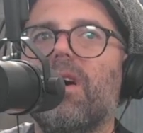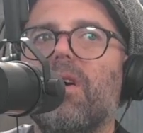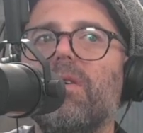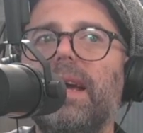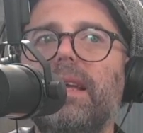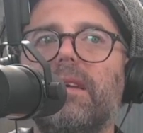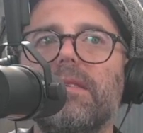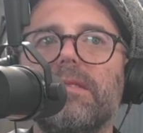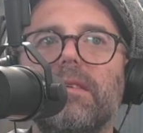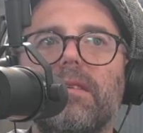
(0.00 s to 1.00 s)

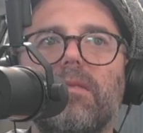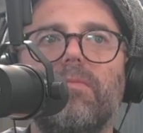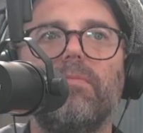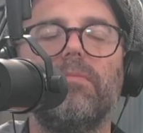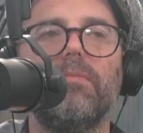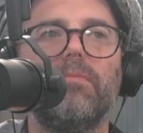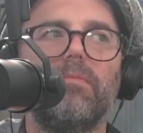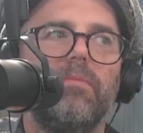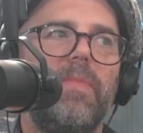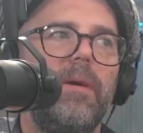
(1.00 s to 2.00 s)
here's a
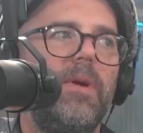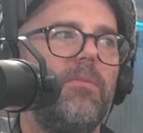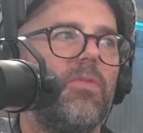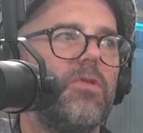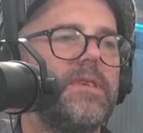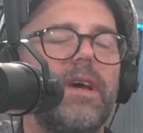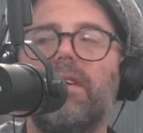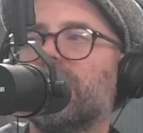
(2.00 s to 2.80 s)
maybe more serious